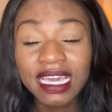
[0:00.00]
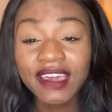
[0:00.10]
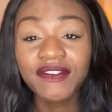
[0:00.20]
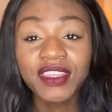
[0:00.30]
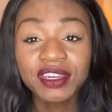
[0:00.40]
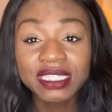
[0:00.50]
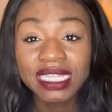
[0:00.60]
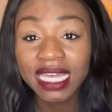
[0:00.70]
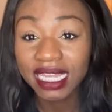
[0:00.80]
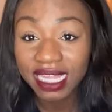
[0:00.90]
if there's
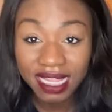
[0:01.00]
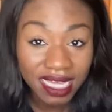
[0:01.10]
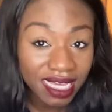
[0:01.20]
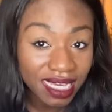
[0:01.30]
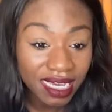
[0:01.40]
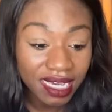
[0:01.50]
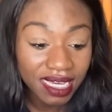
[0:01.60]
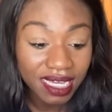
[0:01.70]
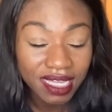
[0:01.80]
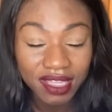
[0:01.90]
anything
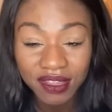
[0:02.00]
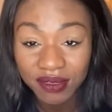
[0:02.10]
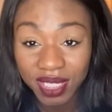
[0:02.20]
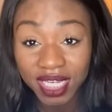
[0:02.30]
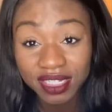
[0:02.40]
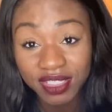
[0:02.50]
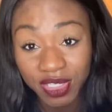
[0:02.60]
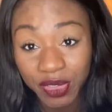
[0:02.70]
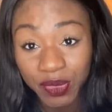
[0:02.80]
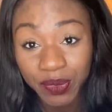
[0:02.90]
you need to
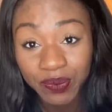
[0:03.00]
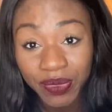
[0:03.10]
do,